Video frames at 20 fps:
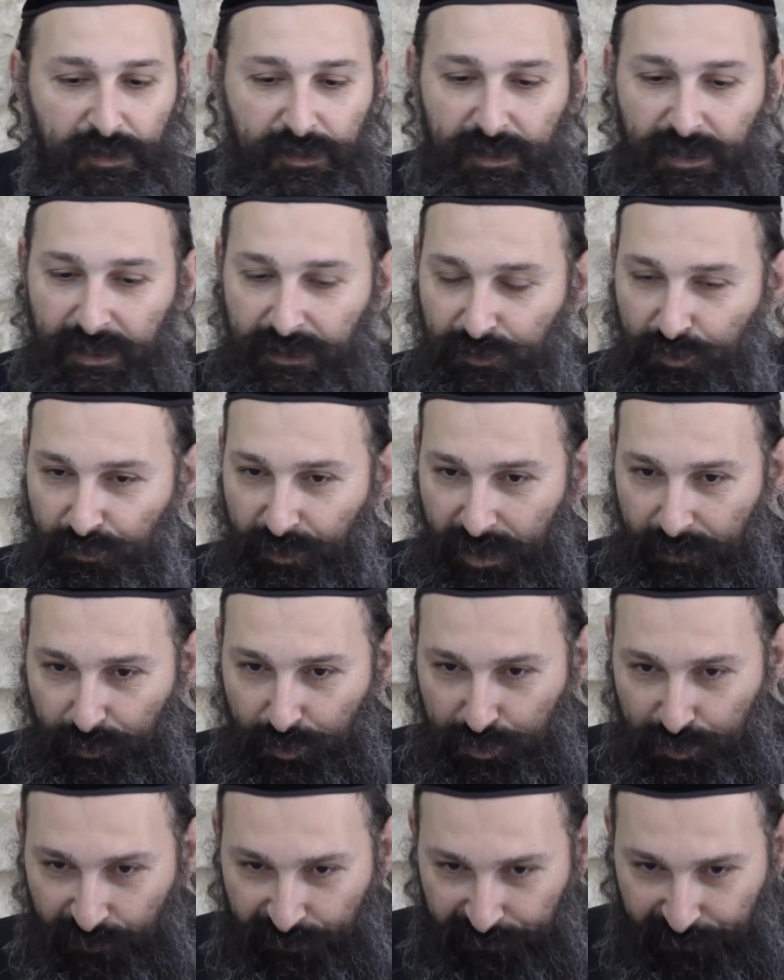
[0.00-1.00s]
that to be
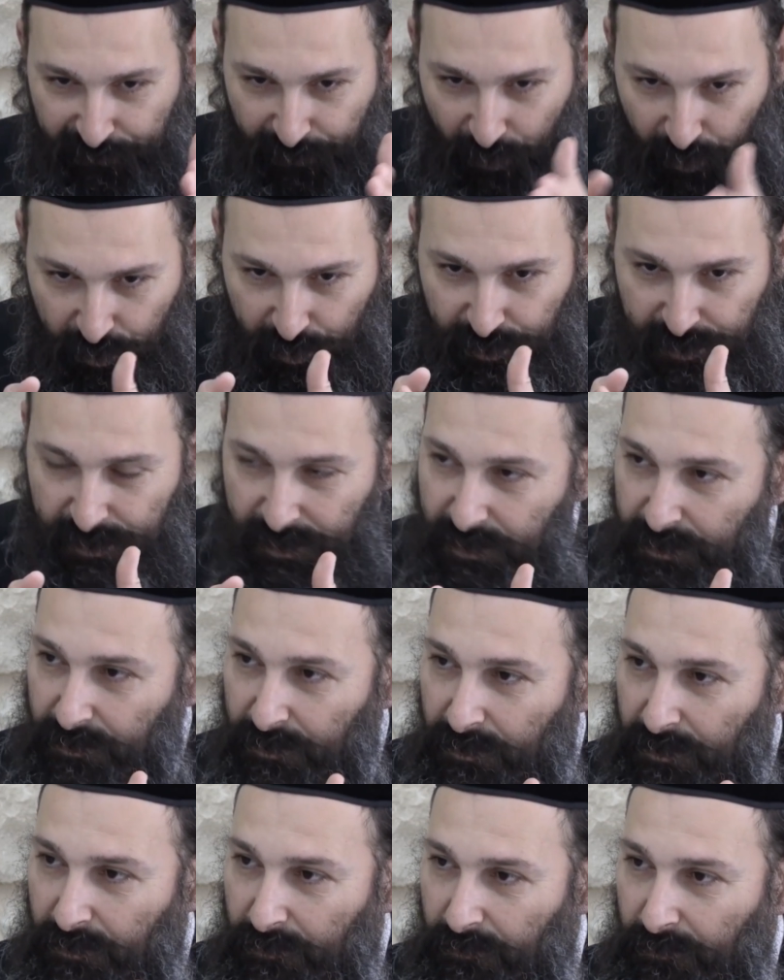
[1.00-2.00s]
able to focus
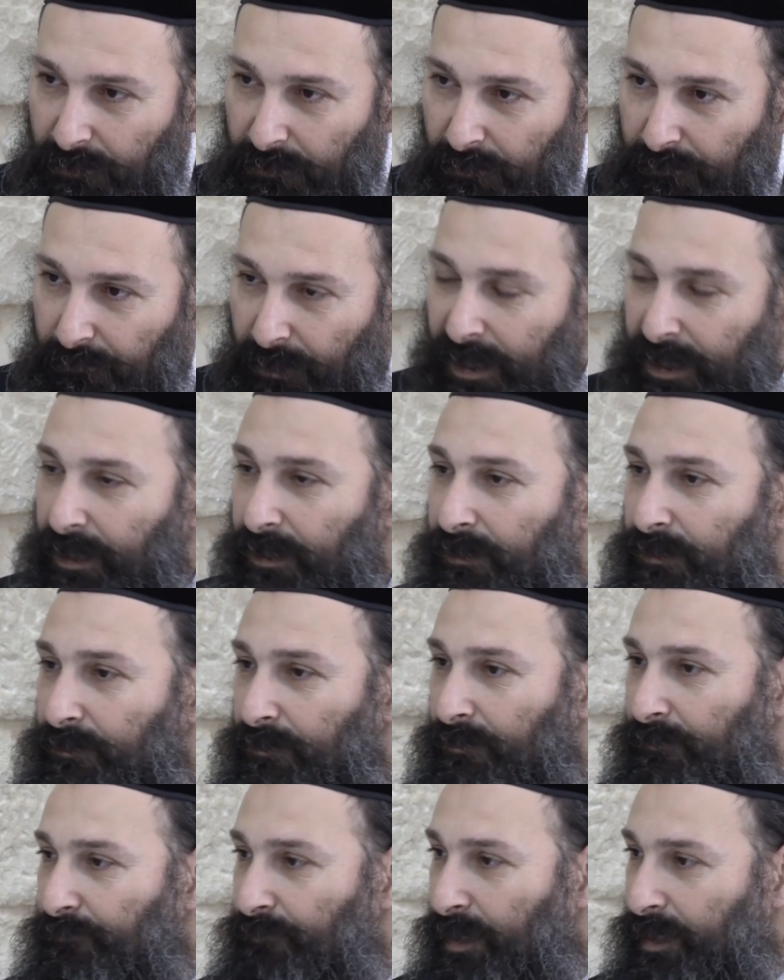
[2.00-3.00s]

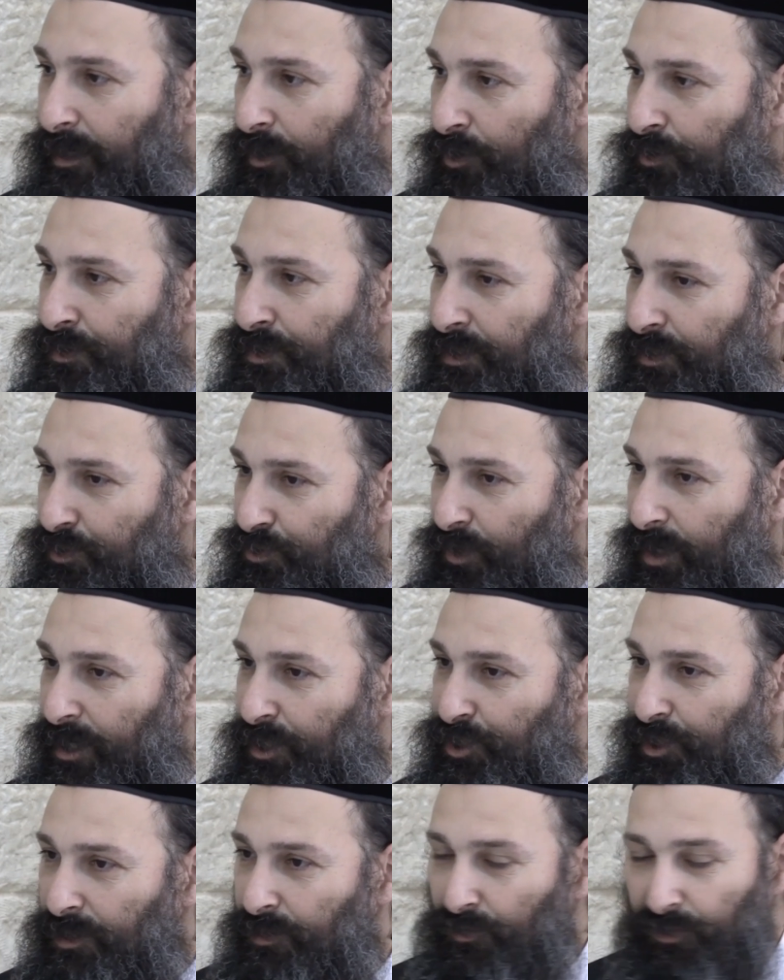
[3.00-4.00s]
my
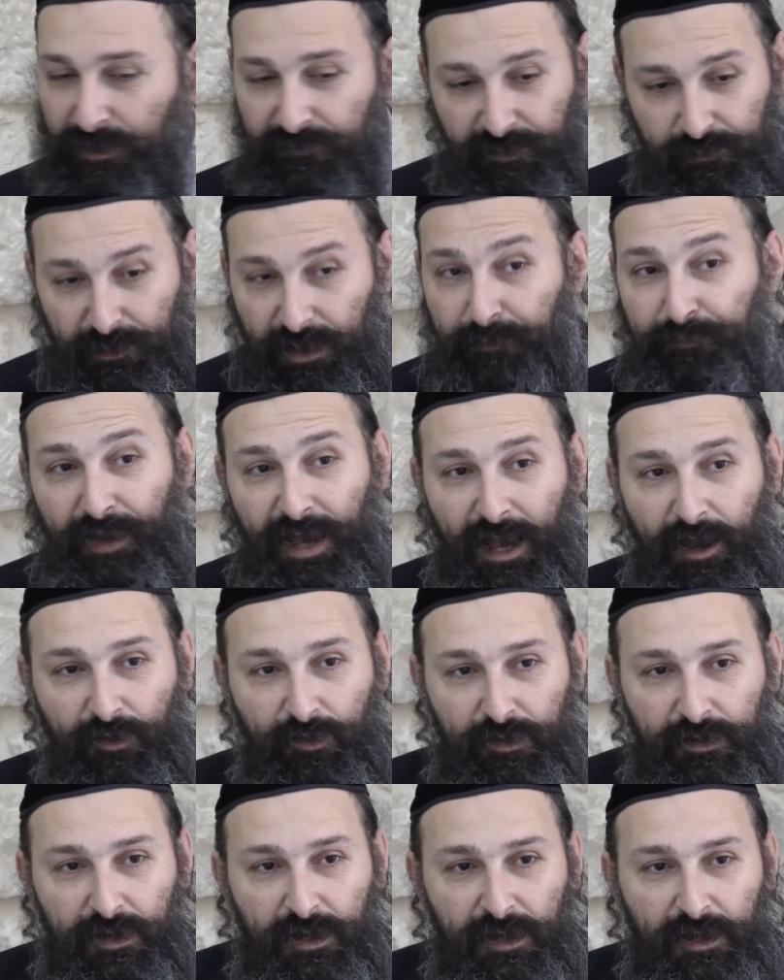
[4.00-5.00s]
concentration or even my
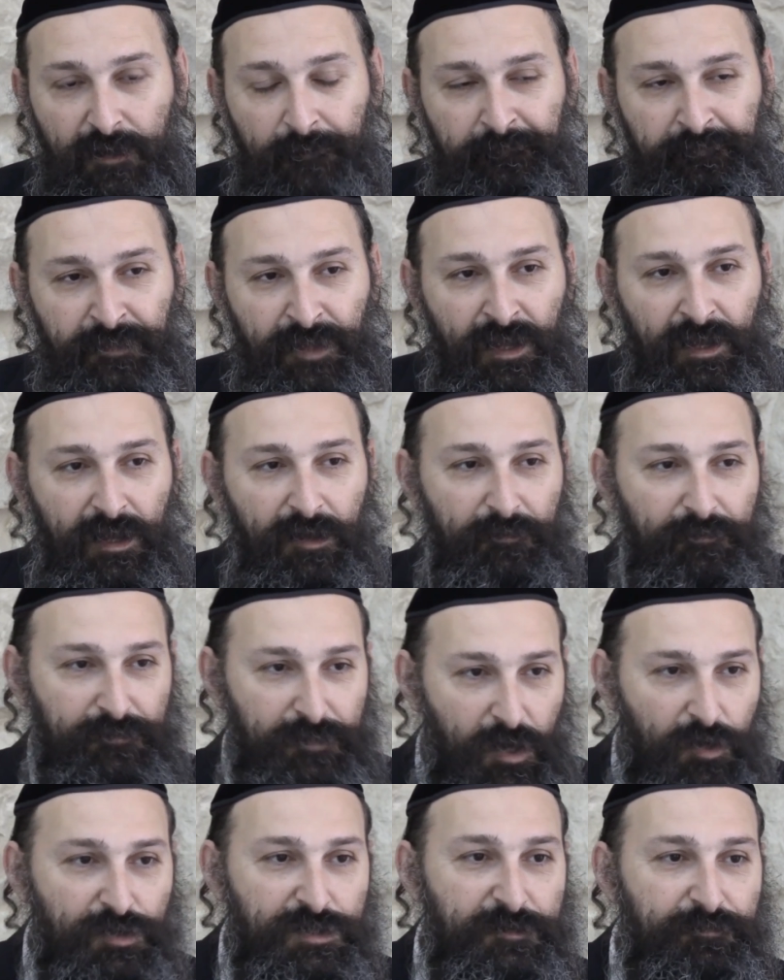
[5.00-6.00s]
power.
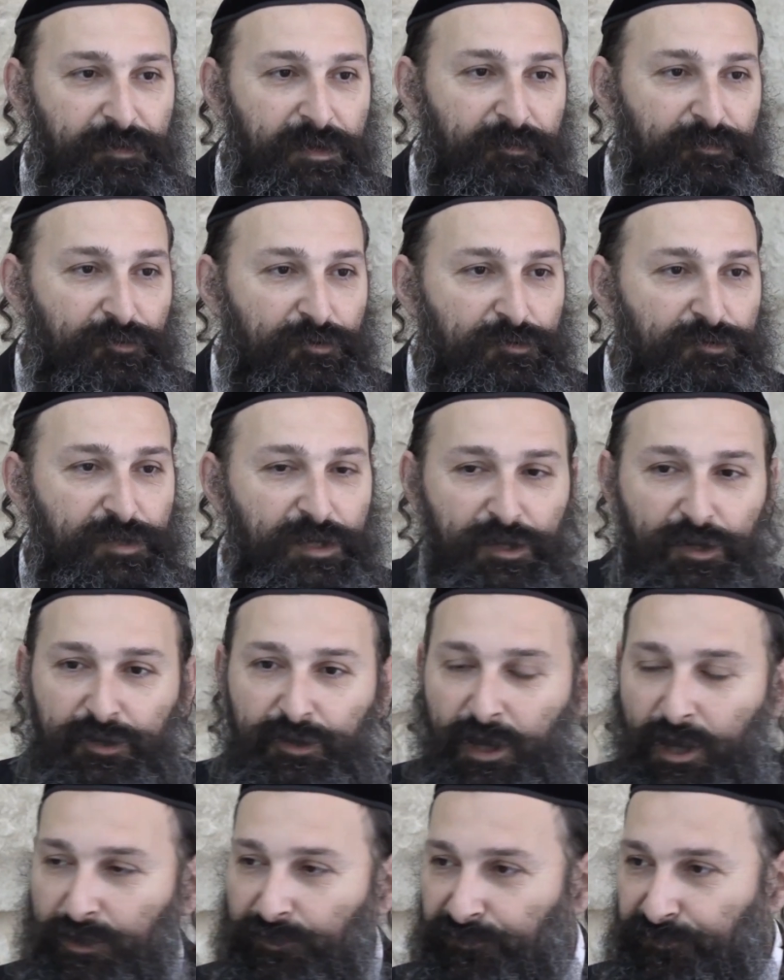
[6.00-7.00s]
Most people, they don't
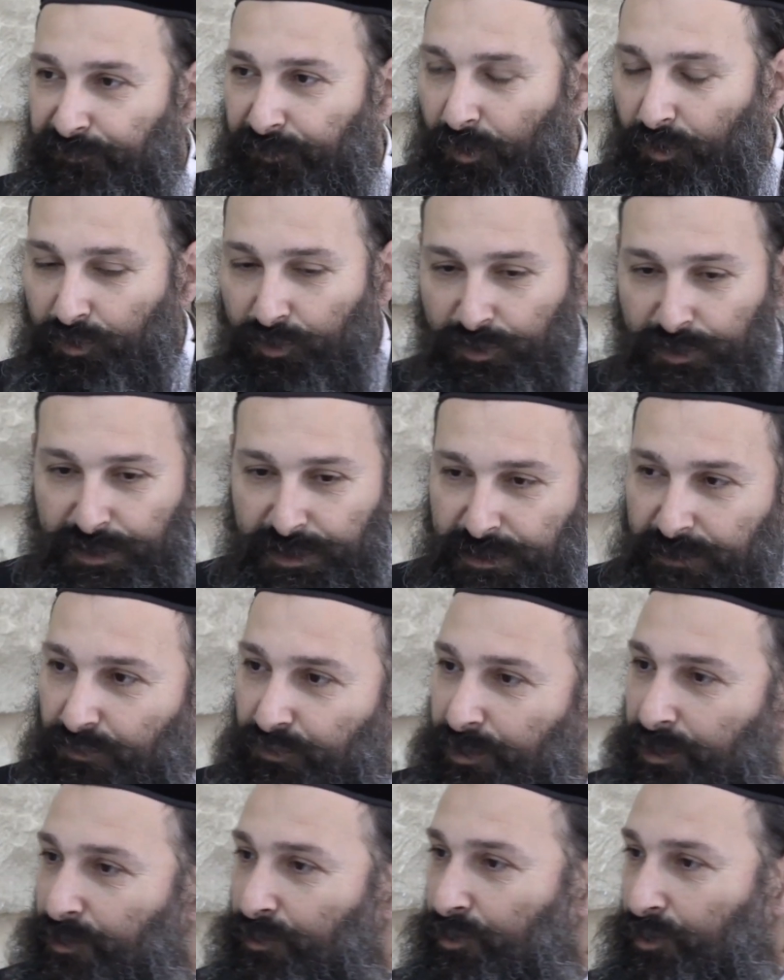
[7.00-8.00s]
know how to focus
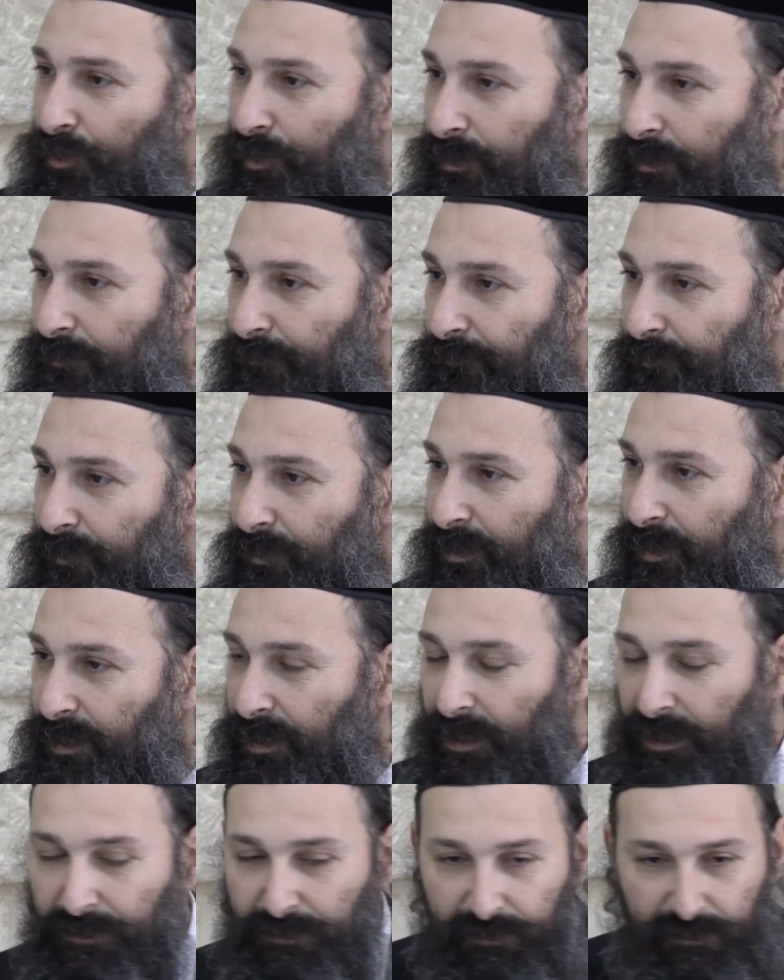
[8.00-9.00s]
real good. They
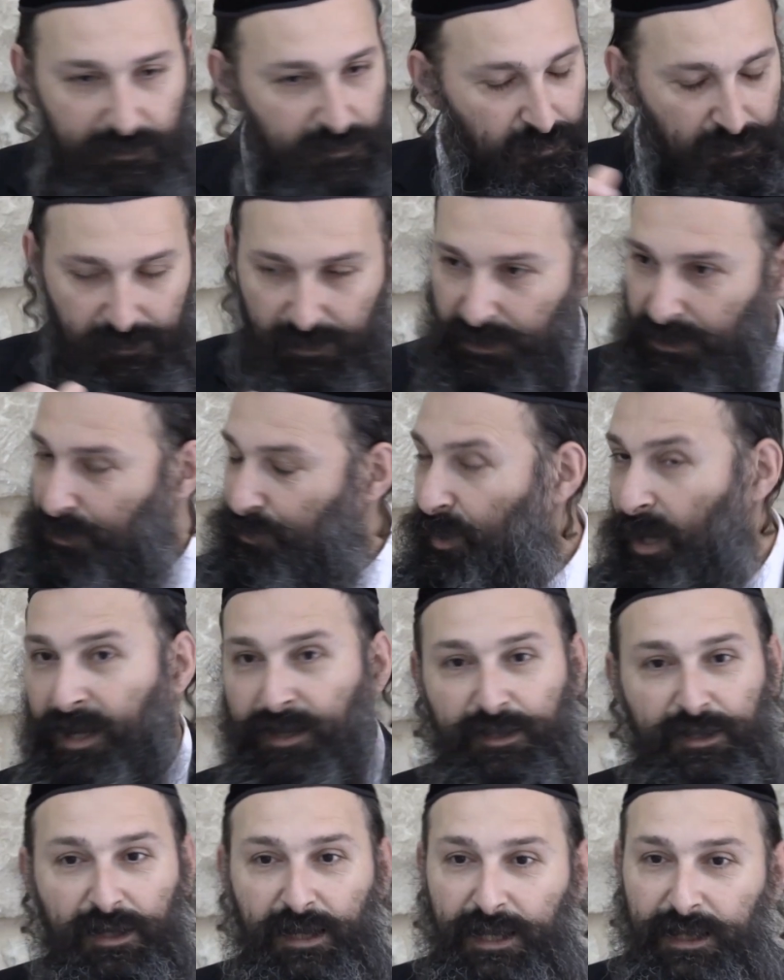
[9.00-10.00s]
get
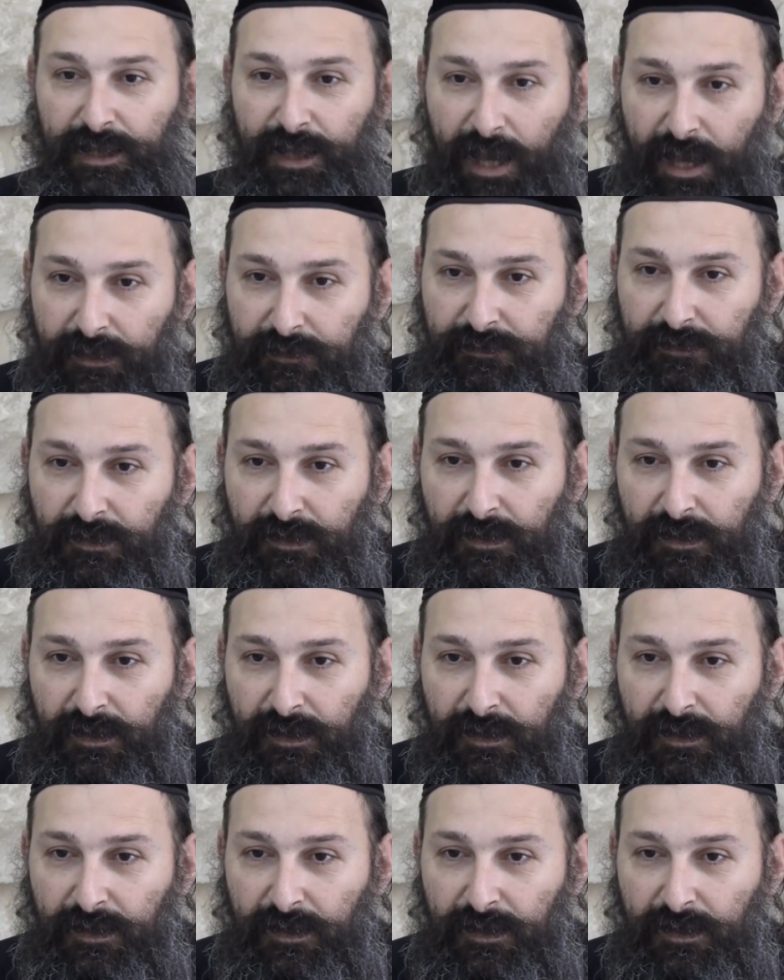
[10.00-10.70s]
distracted like that.